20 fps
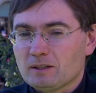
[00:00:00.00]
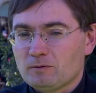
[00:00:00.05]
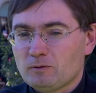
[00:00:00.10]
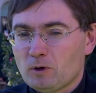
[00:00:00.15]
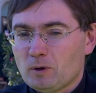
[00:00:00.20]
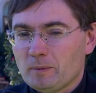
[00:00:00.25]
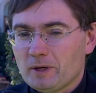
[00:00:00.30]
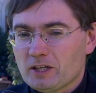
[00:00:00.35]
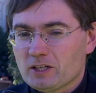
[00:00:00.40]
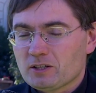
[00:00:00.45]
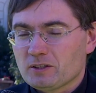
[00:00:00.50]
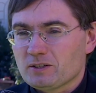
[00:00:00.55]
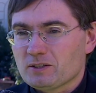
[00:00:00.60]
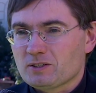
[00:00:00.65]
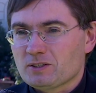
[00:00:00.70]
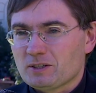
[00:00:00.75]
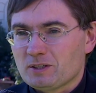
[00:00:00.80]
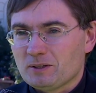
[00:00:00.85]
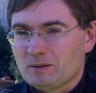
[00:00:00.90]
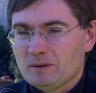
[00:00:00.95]
The formation
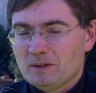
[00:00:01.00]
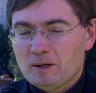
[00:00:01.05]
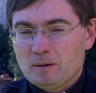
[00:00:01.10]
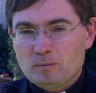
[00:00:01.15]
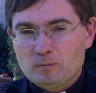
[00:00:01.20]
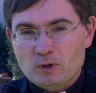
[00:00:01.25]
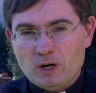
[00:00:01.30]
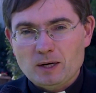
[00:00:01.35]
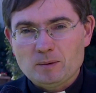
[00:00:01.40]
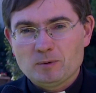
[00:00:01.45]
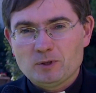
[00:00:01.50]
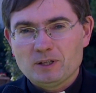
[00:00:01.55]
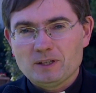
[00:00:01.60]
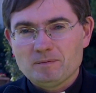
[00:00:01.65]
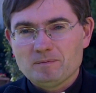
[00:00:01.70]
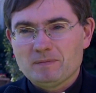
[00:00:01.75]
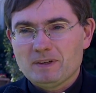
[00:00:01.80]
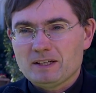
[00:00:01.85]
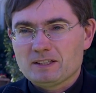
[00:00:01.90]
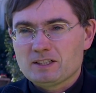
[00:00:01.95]
is the
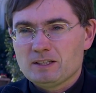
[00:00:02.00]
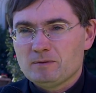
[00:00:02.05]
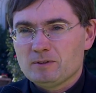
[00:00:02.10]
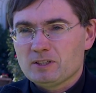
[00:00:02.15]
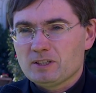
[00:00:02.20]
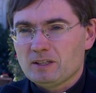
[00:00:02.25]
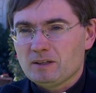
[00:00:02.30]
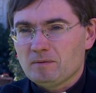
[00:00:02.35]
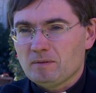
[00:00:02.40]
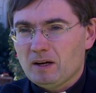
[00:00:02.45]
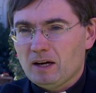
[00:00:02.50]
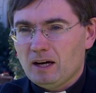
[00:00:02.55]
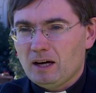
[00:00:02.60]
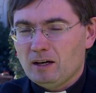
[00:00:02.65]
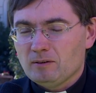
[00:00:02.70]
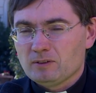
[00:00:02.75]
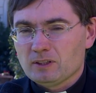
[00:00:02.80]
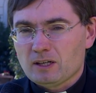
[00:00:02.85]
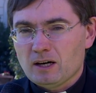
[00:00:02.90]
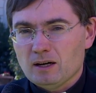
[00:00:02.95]
primary activity
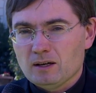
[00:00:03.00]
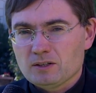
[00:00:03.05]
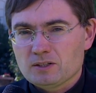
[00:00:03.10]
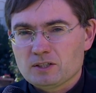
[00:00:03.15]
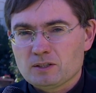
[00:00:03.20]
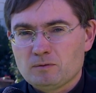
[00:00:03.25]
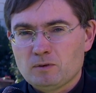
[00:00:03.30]
of the college,